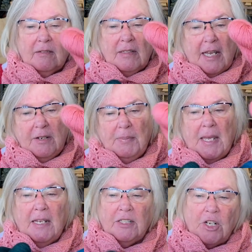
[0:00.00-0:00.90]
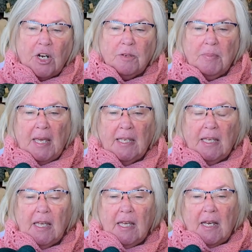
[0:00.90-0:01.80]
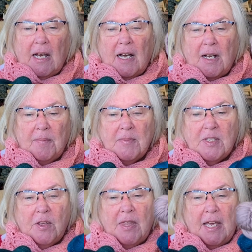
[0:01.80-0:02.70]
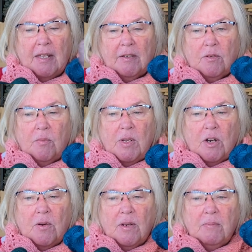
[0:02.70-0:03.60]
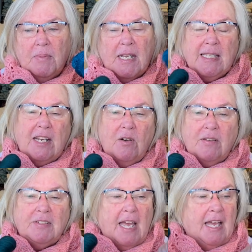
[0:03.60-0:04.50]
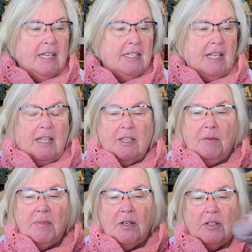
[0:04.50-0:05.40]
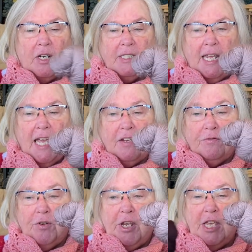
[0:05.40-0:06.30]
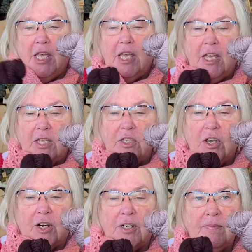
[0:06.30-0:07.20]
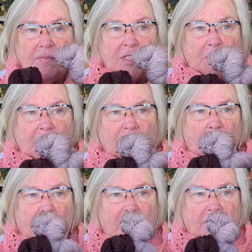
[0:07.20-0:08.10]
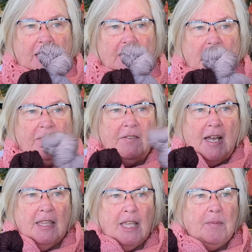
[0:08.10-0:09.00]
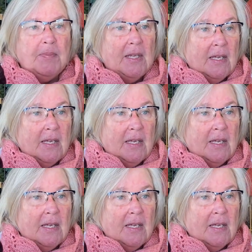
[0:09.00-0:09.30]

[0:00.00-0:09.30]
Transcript: light pink, dark pink, so that we don't, because they don't have tags on them. They're a tag-free yarn, so we have a way of identifying them.